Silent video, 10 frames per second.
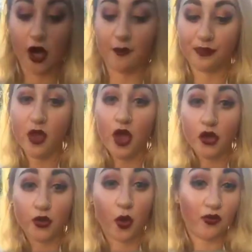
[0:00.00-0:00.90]
um,
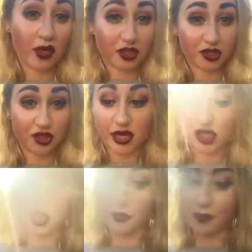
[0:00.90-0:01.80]
your
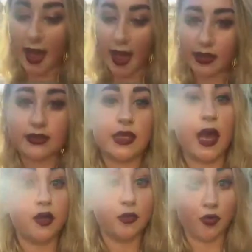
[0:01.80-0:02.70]
registration packs
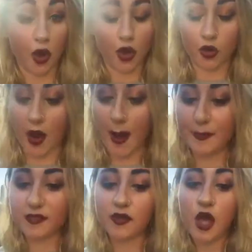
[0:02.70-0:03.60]
and
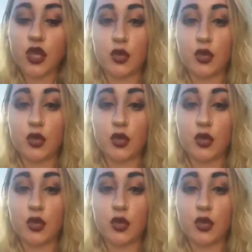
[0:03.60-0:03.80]
programs.